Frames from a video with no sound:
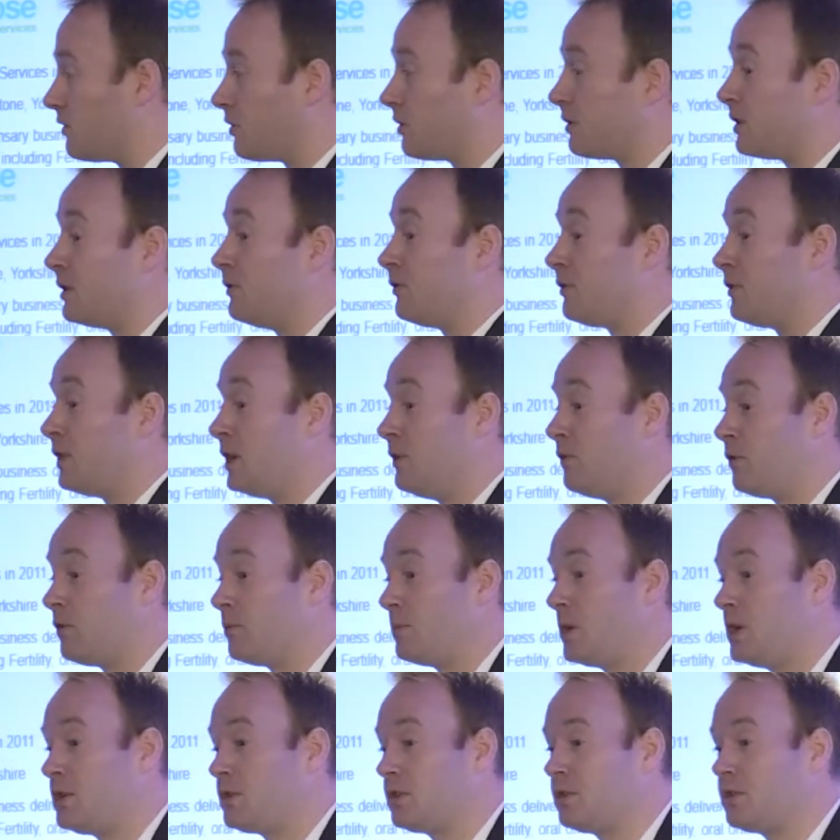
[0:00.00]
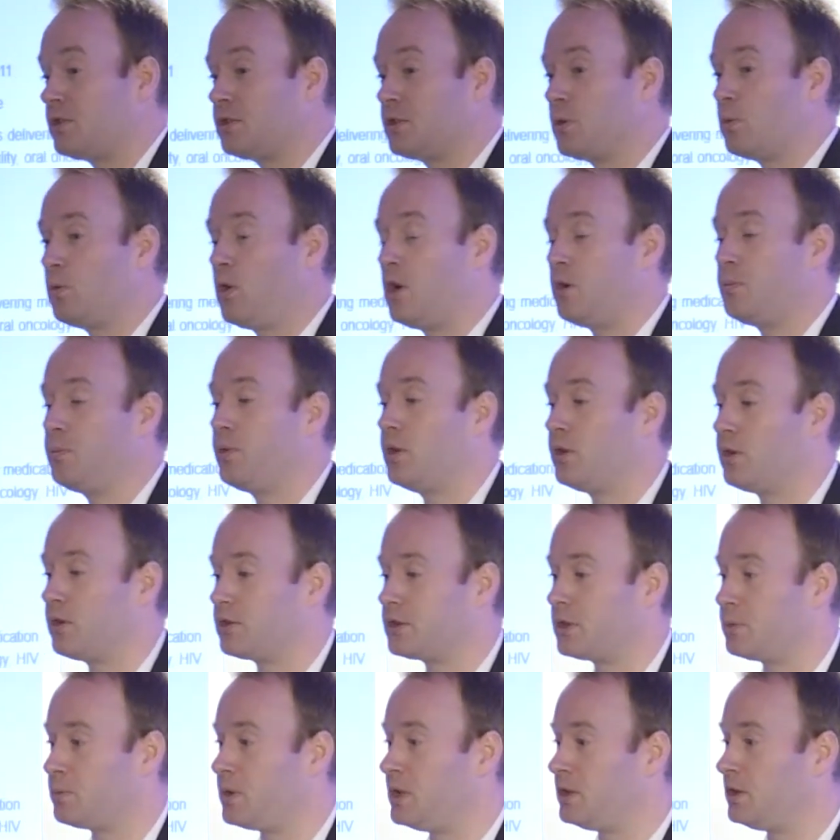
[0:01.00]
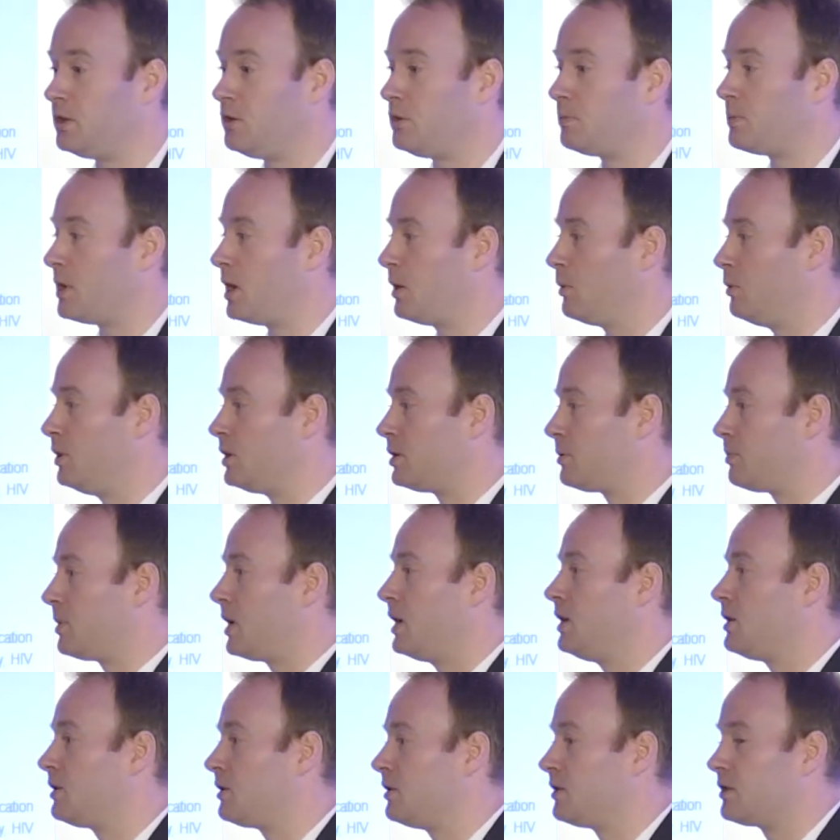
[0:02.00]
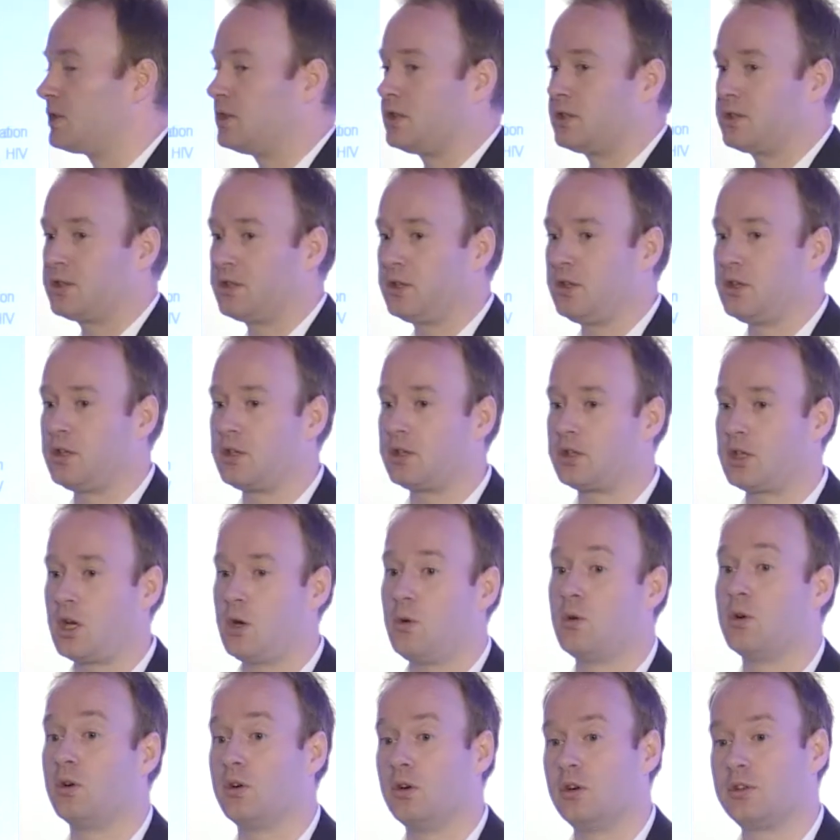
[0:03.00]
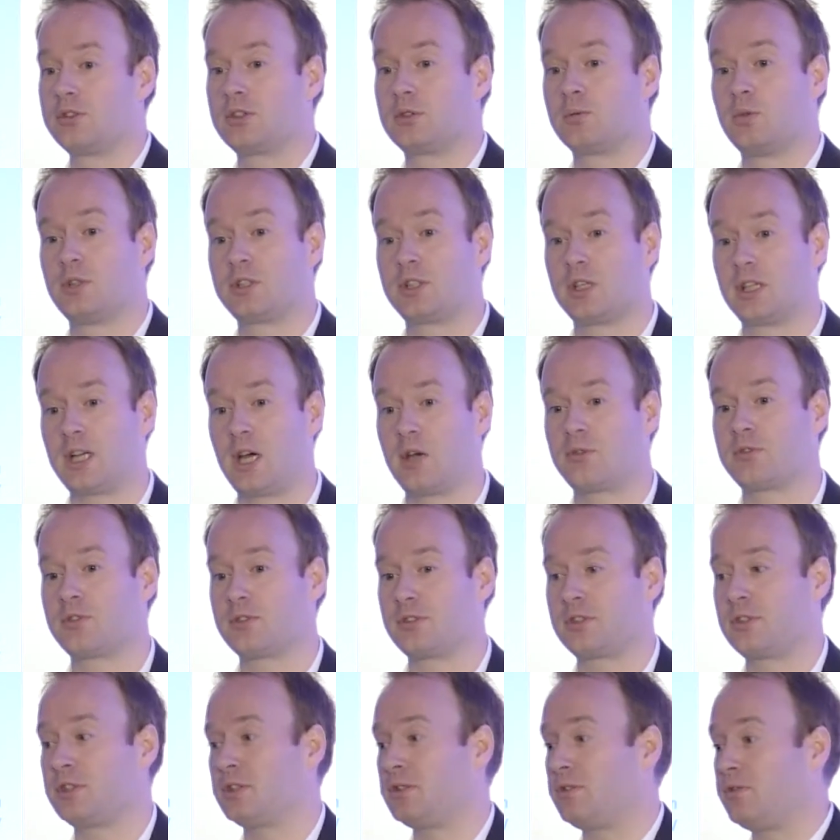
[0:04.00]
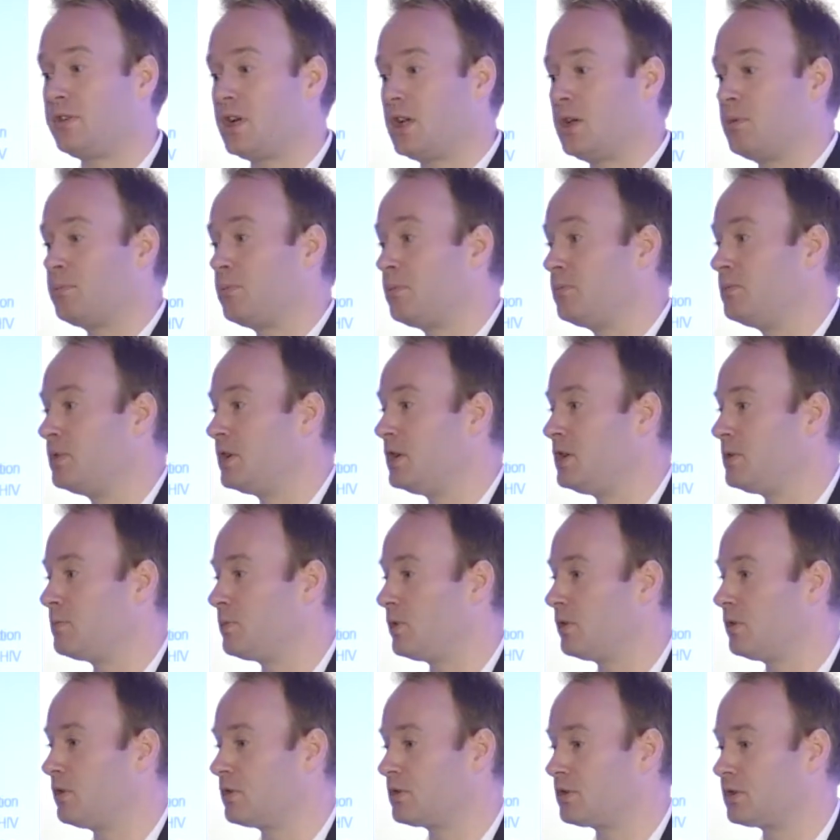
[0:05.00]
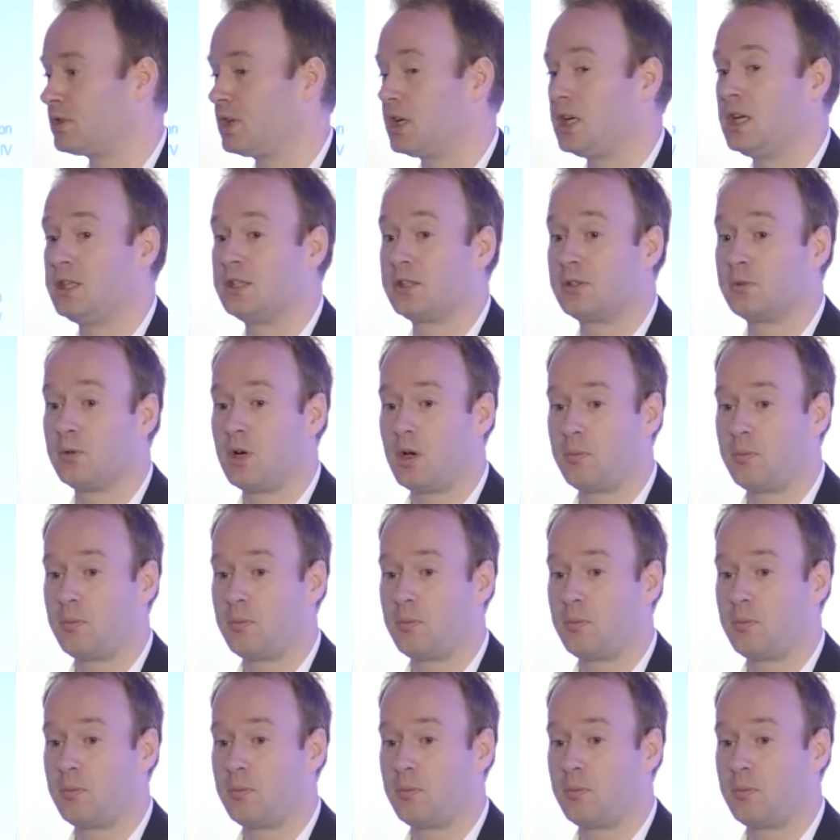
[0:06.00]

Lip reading: us information as to what products are being used by which patients in certain cohorts, which allows us to develop niche products into our